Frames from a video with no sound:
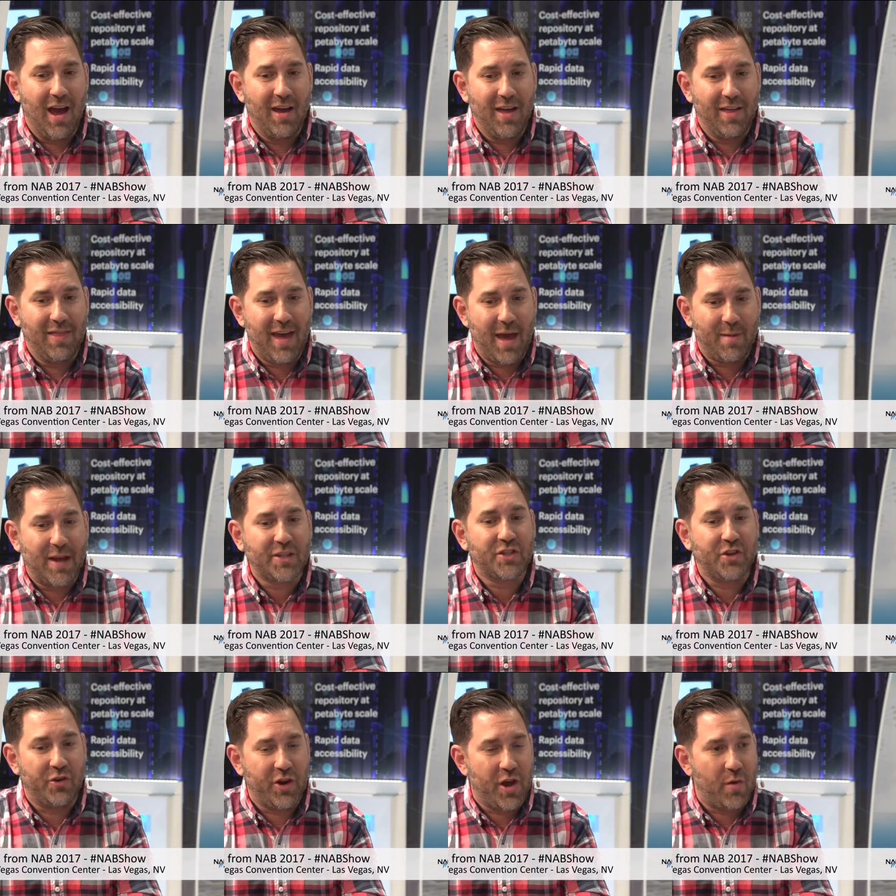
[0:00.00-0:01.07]
the MX
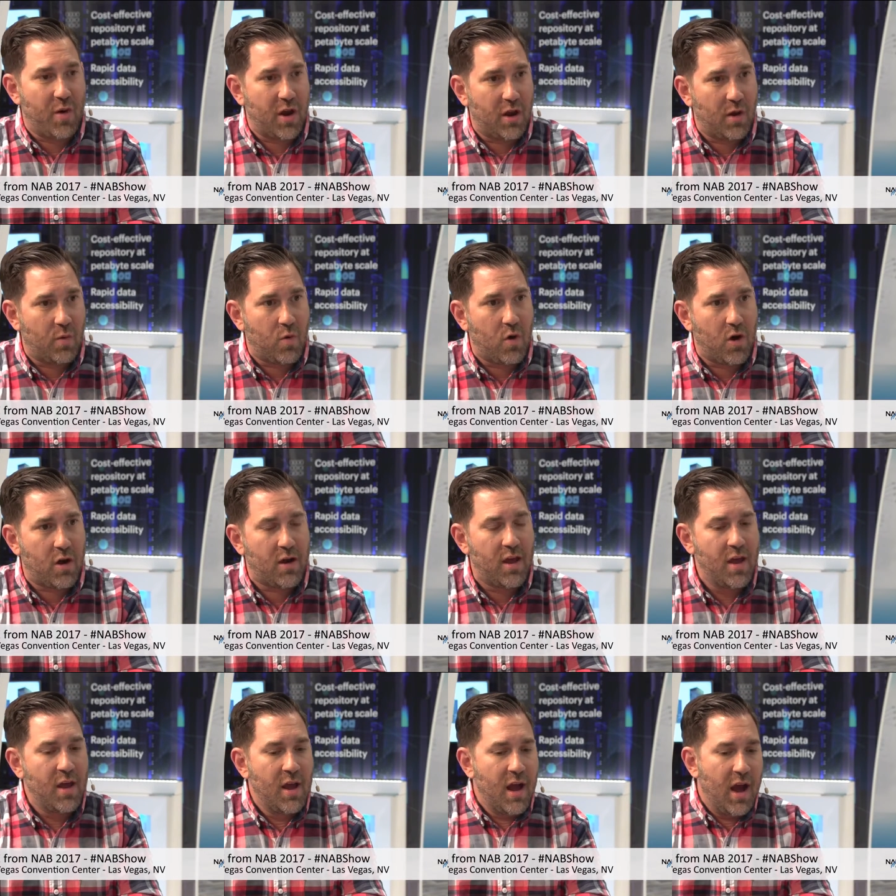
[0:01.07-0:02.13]
Studio won an
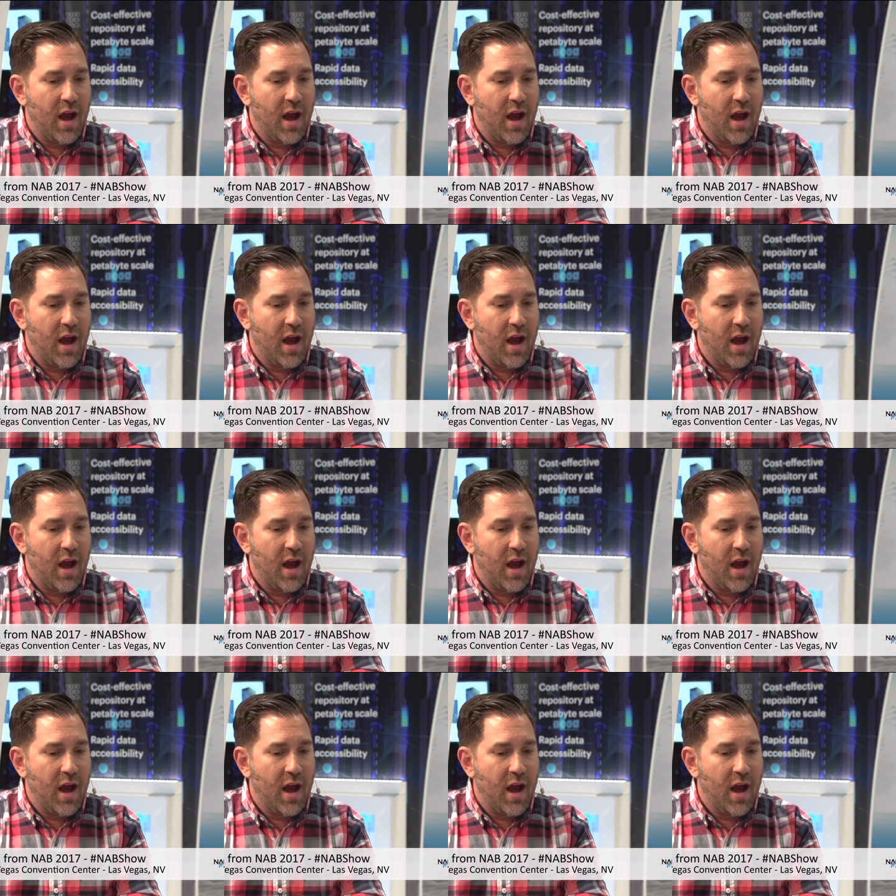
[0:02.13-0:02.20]
award.